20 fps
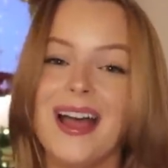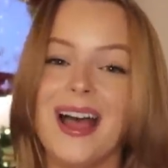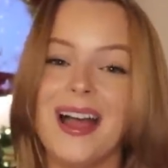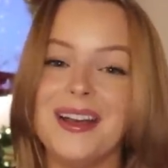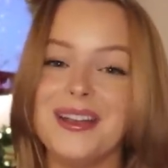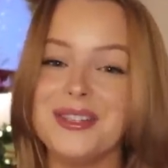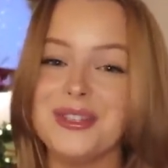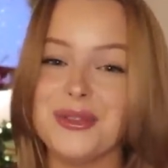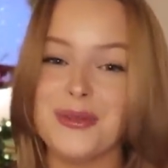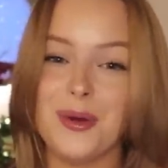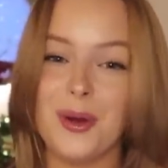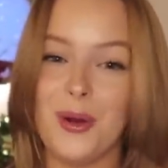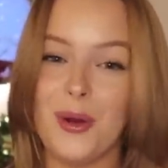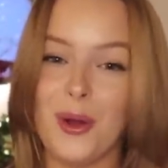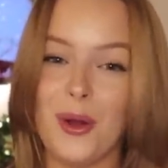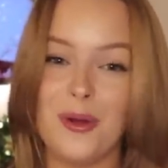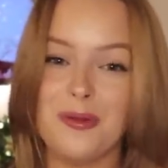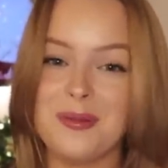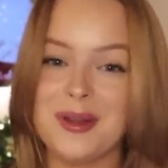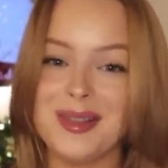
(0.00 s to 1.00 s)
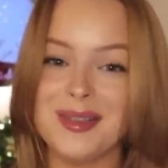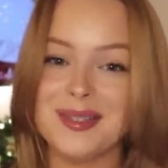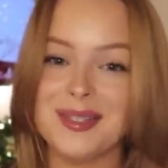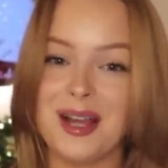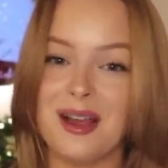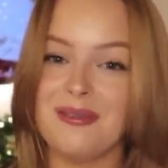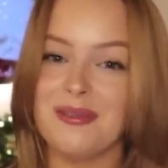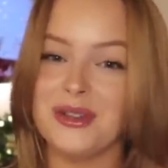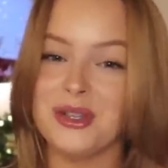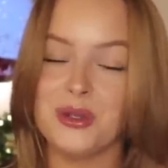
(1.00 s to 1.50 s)
I just throw all of my
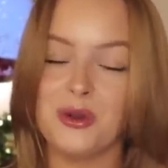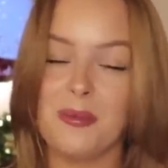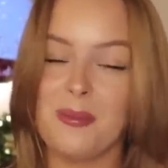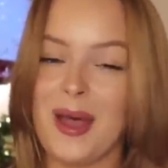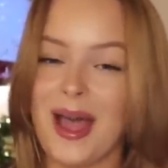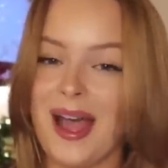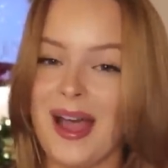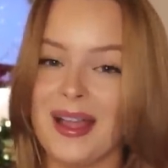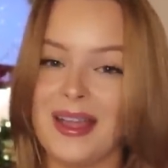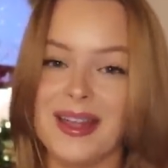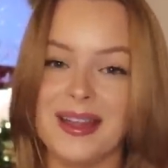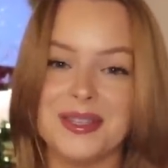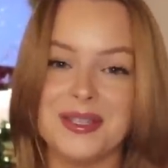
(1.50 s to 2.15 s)
stuff into a bag.